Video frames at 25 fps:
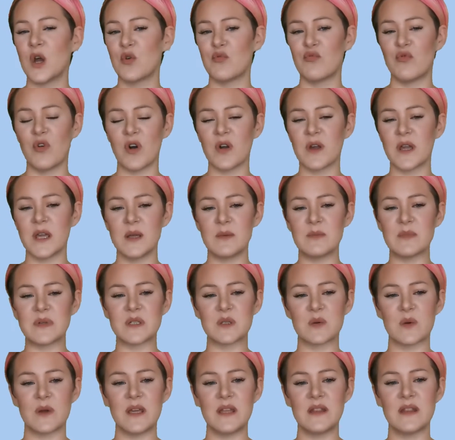rocking
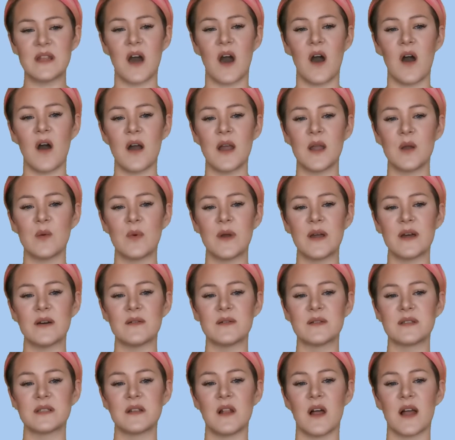between the high
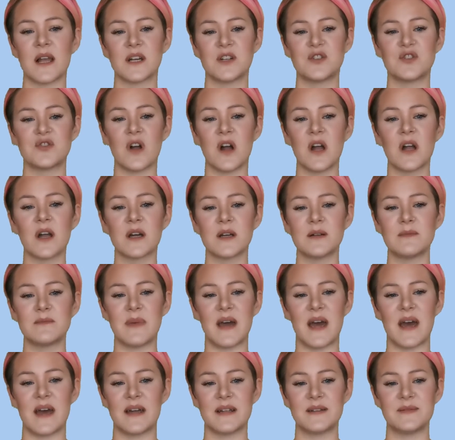wheels like a drunken
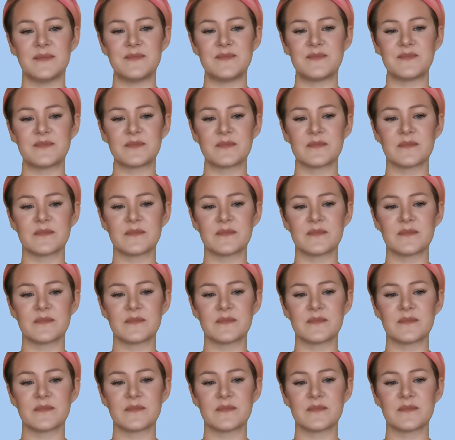man.